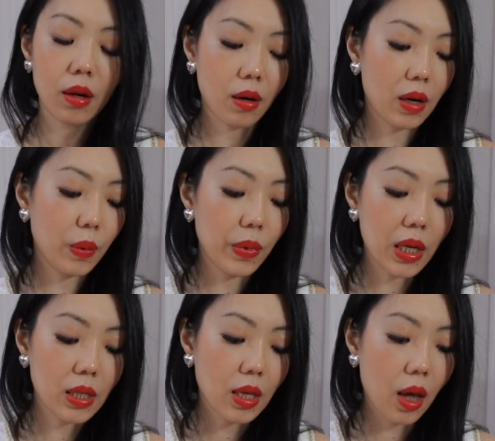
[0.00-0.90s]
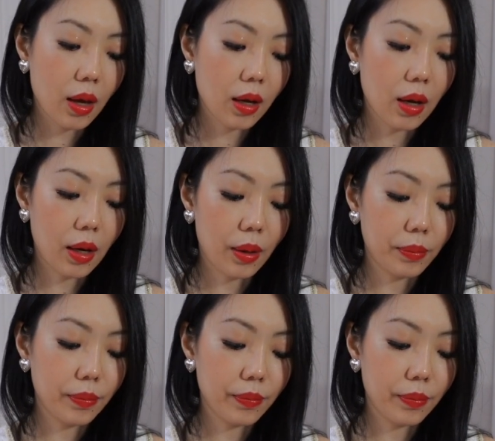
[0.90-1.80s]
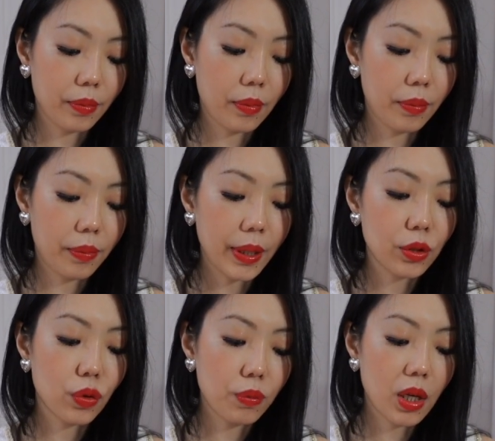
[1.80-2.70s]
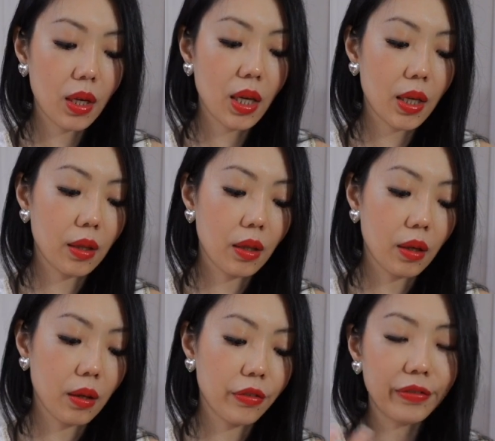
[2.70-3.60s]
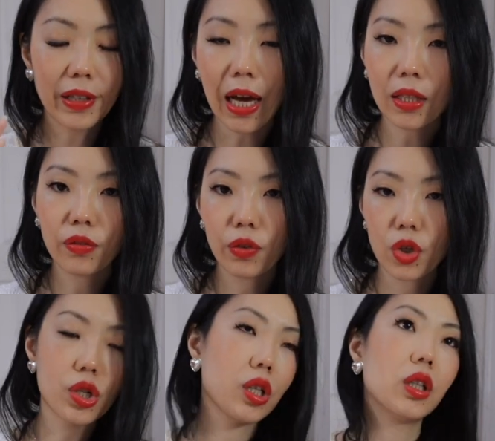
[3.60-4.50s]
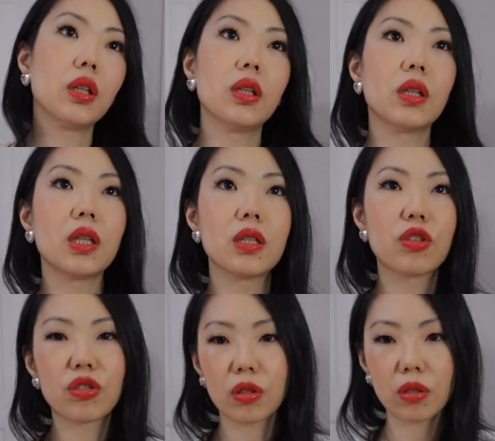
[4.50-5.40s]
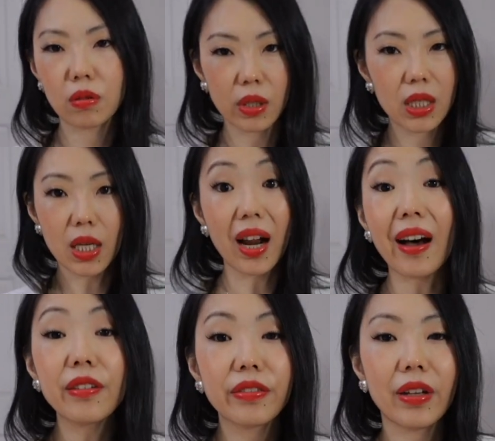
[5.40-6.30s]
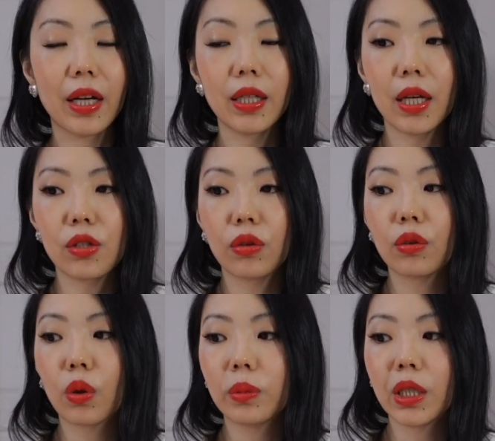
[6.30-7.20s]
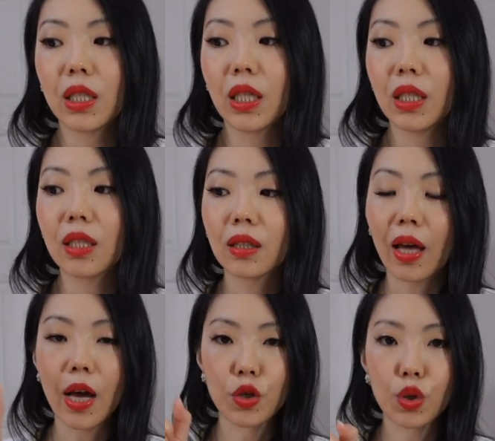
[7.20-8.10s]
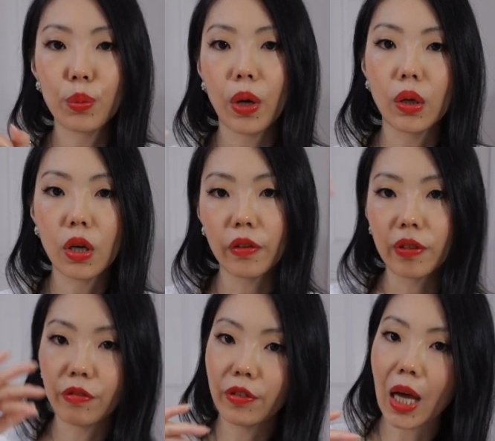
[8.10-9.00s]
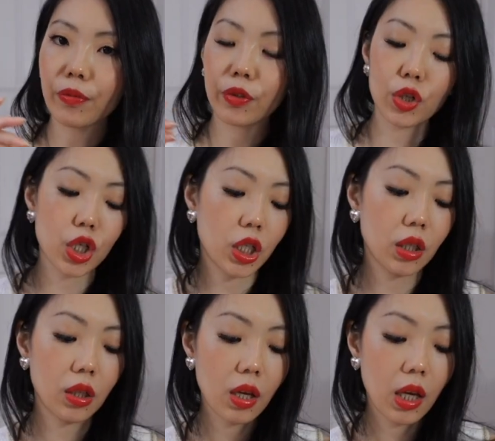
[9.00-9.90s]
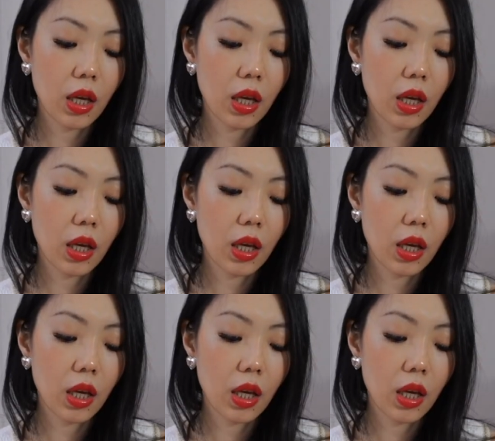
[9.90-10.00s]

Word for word: are amazing. Um, but to me, the flat version is just, is enough. I, I don't normally need the extra bulk of the flap version